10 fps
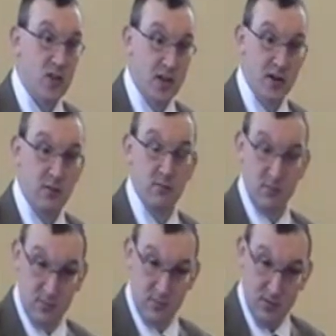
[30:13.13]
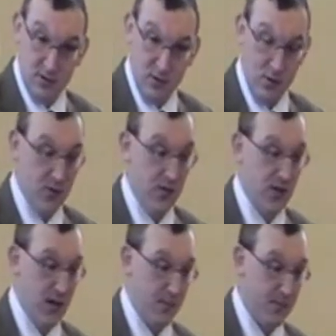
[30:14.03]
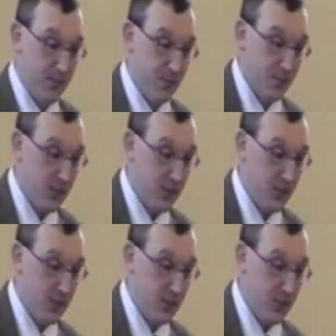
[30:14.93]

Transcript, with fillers: sinner. Luke 15.